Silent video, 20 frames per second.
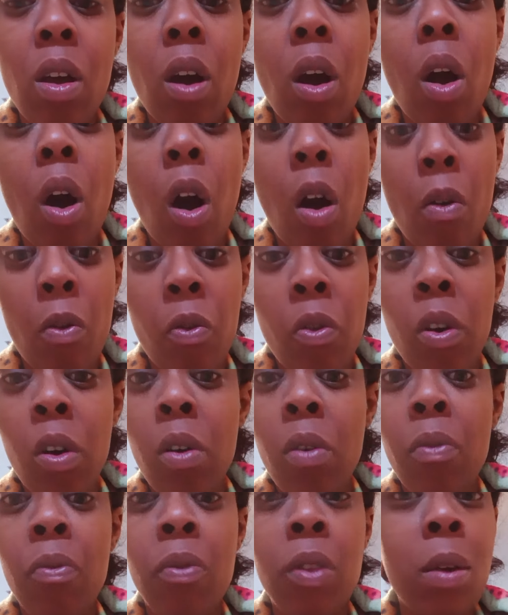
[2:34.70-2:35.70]
off
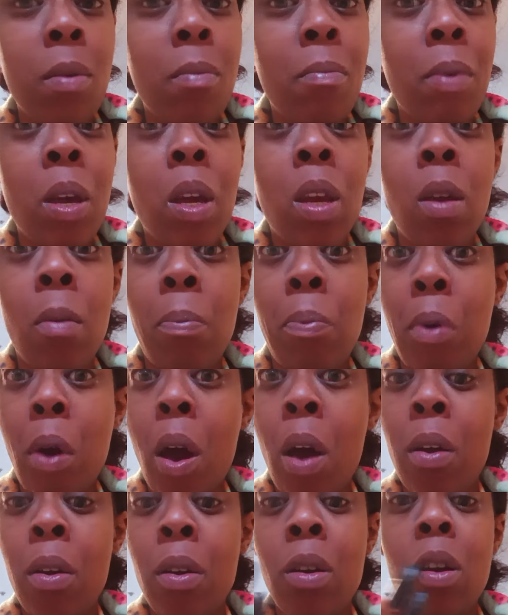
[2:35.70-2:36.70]
of them being a
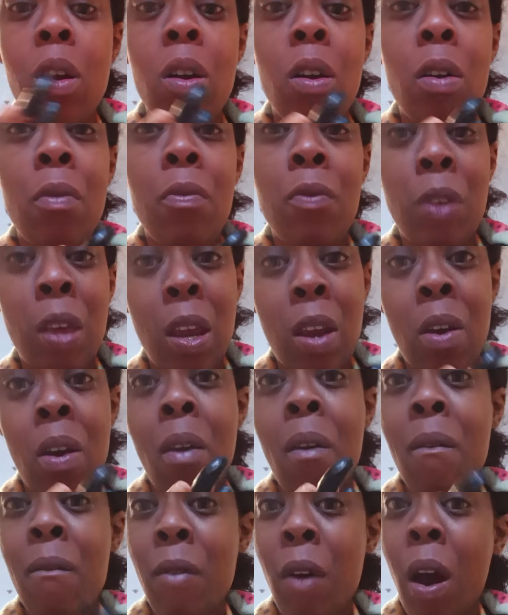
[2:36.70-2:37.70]
product of their
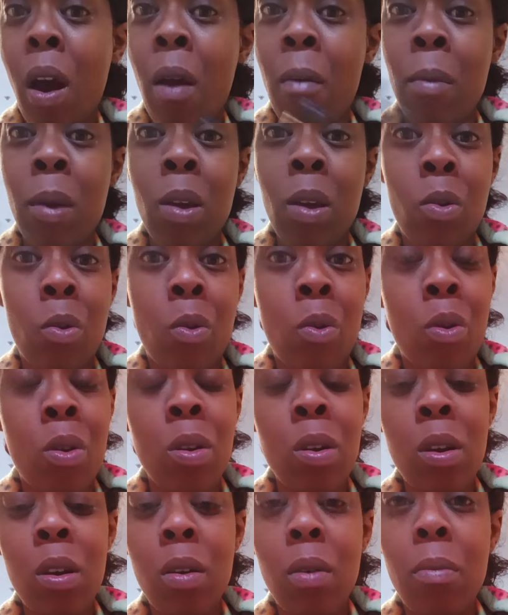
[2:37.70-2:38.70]
environment growing
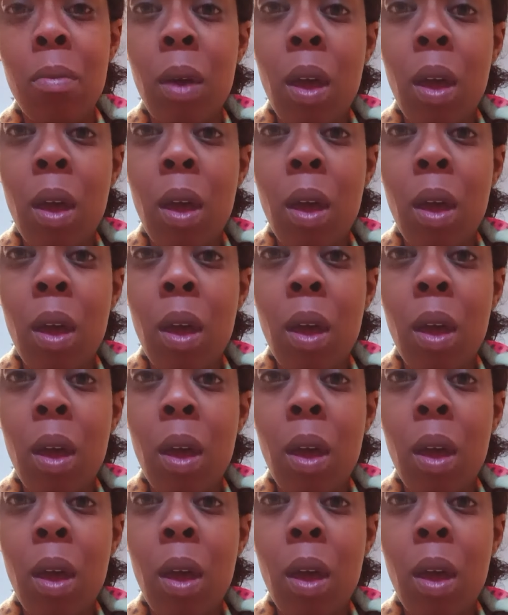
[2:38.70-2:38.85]
up.